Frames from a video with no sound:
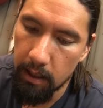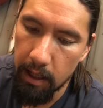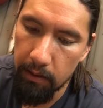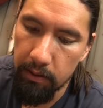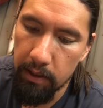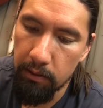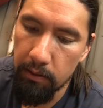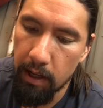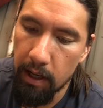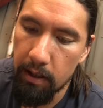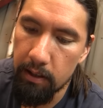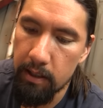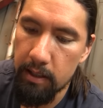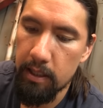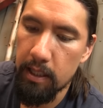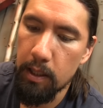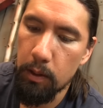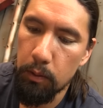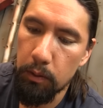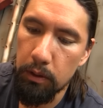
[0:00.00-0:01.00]
every round
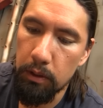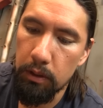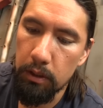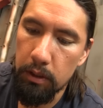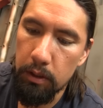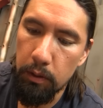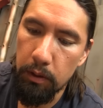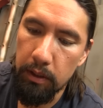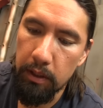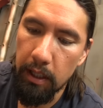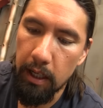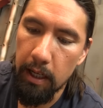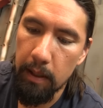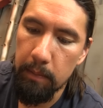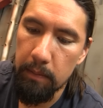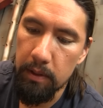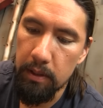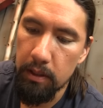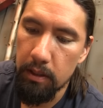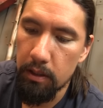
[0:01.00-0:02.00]
is equal to a
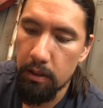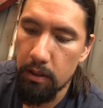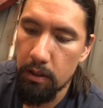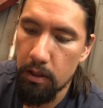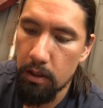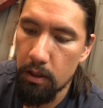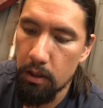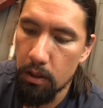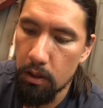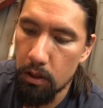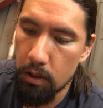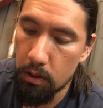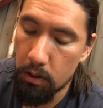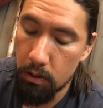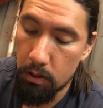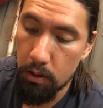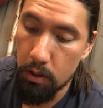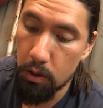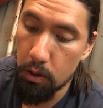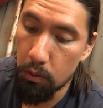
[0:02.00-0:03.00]
times
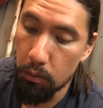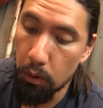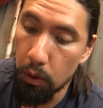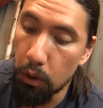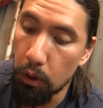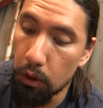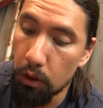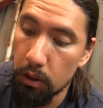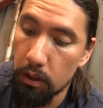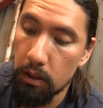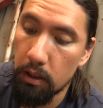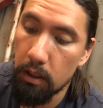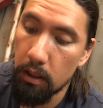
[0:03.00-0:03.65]
to your roll.